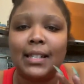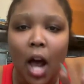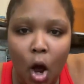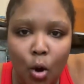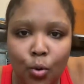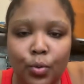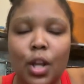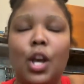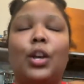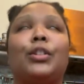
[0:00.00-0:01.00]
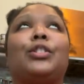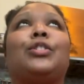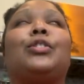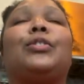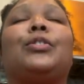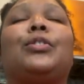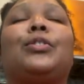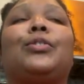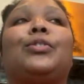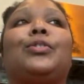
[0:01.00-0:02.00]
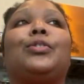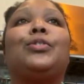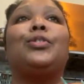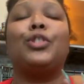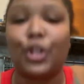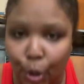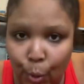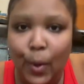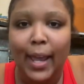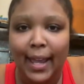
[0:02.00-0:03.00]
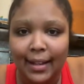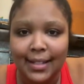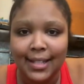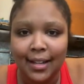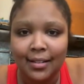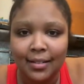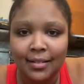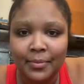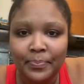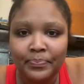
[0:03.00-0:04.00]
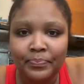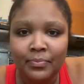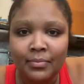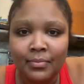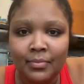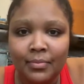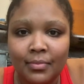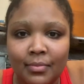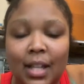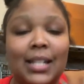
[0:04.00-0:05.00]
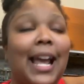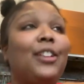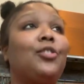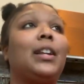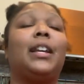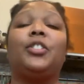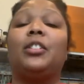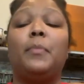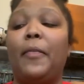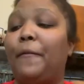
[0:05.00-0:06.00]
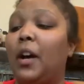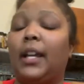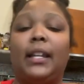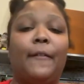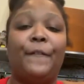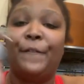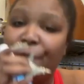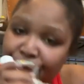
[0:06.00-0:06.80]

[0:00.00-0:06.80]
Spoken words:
Don't do it. Because I ain't trying to catch this motherfucking